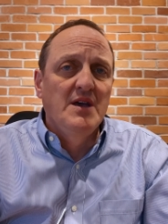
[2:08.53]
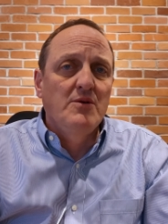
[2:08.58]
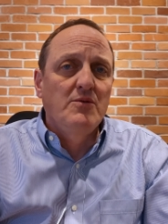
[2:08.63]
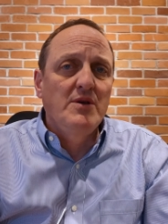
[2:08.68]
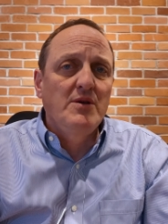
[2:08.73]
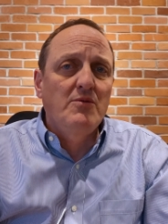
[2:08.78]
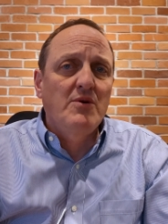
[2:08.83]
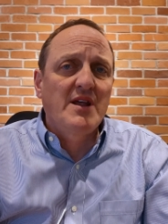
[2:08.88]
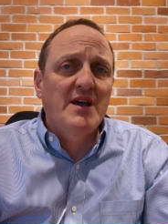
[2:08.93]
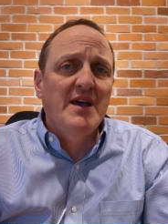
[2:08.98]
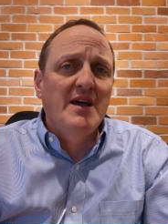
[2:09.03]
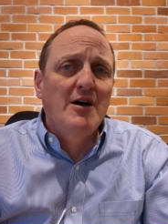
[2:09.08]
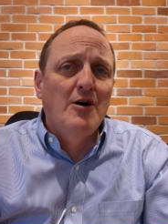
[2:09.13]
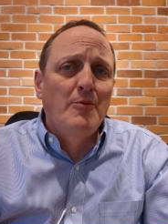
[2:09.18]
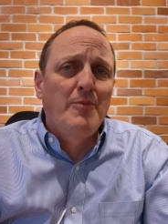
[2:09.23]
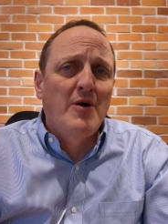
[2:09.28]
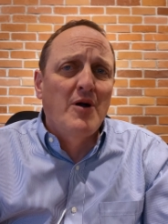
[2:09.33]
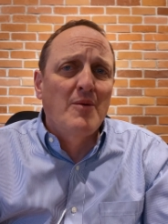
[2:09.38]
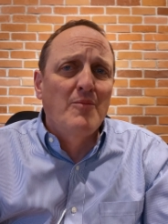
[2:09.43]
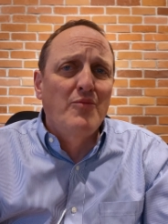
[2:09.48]
we want to
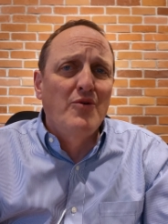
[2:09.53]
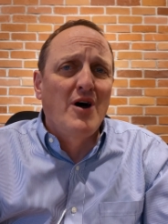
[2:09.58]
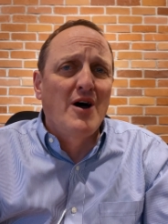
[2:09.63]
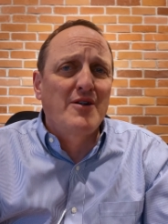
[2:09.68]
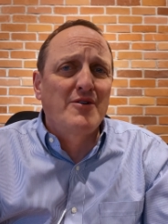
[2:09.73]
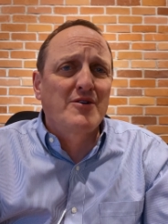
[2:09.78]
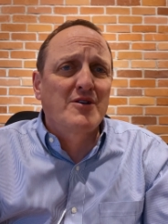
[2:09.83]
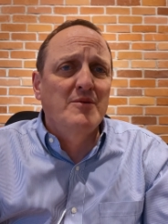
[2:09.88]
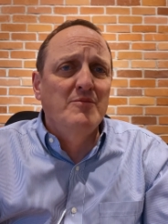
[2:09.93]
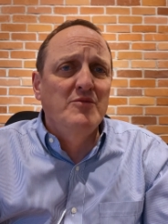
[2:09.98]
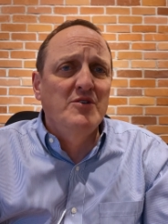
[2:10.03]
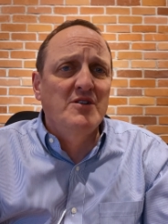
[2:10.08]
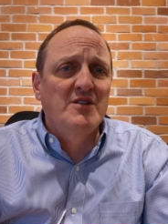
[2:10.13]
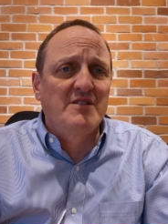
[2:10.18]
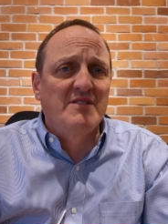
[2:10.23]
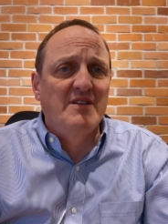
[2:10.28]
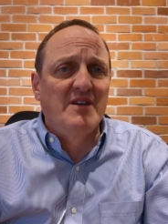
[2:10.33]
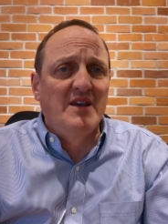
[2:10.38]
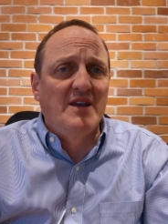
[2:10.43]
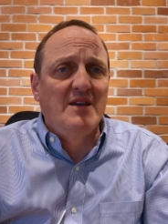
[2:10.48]
help our broader
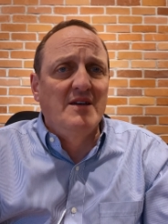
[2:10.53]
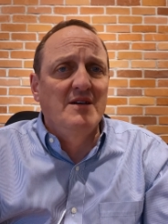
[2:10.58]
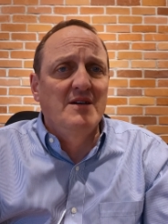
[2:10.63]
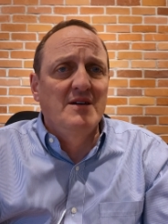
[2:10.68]
community.